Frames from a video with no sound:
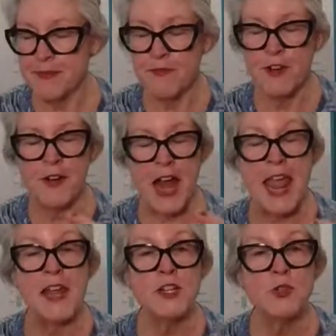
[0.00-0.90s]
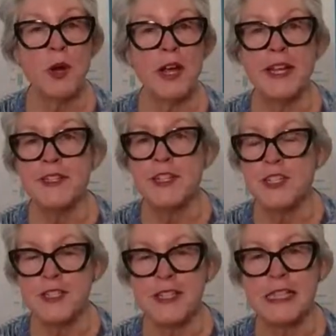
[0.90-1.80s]
For Android, you
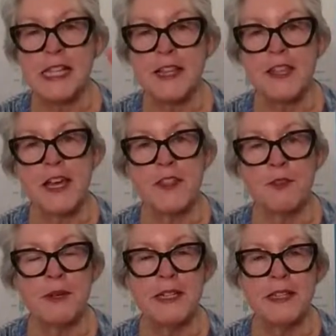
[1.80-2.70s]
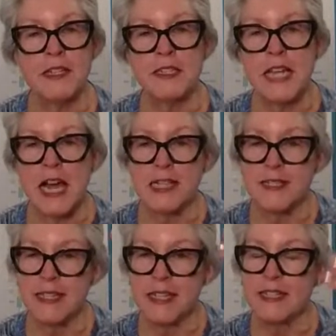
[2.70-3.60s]
just click the three little
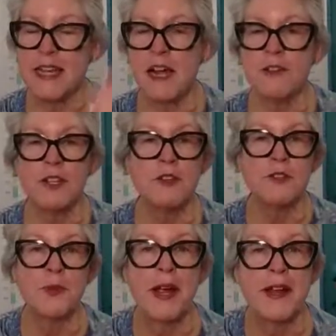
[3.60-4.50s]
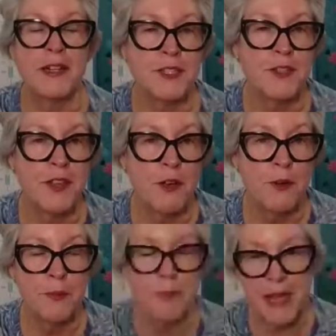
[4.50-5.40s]
dots and it downloads right onto the
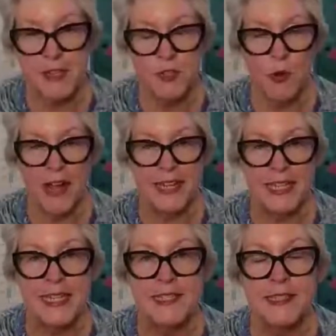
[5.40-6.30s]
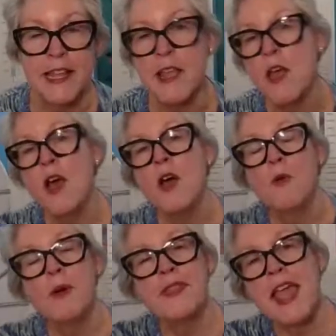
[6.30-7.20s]
home page quite easily.
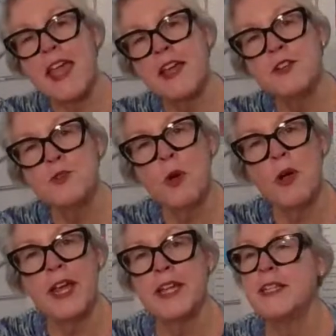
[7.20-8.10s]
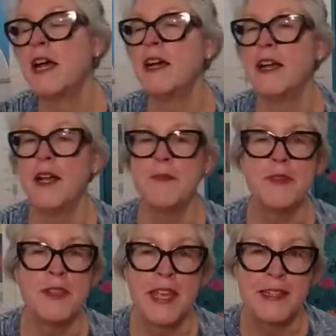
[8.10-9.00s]
With Android,
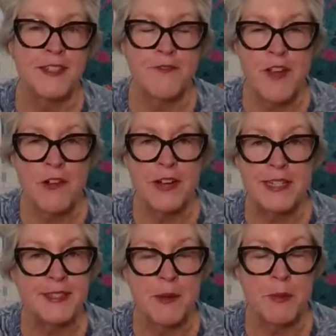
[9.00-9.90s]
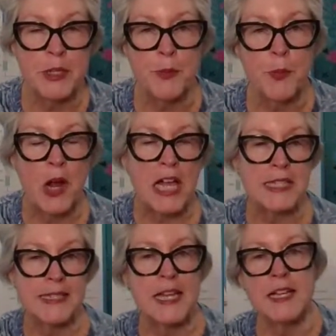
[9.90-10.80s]
it's a very similar
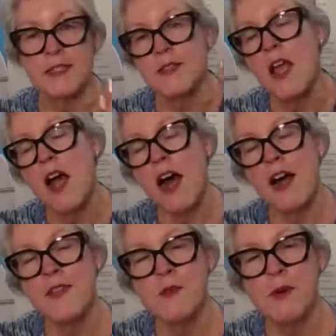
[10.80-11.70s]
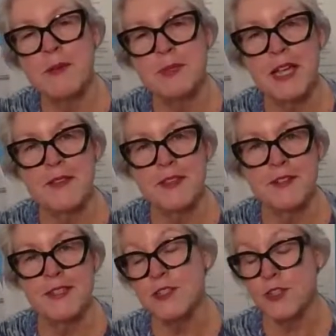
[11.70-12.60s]
process. On the website,
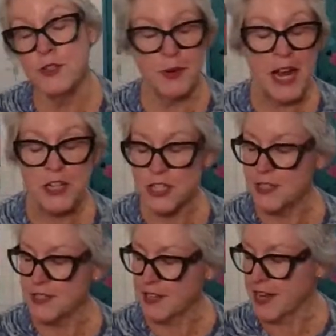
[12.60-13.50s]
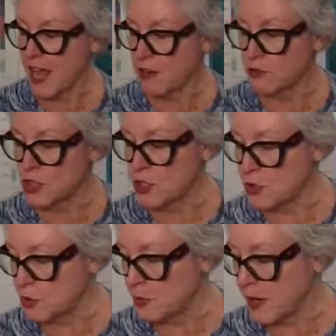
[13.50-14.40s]
there's directions on how
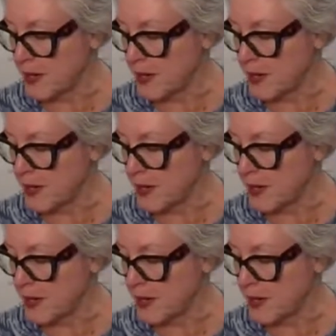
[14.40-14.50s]
to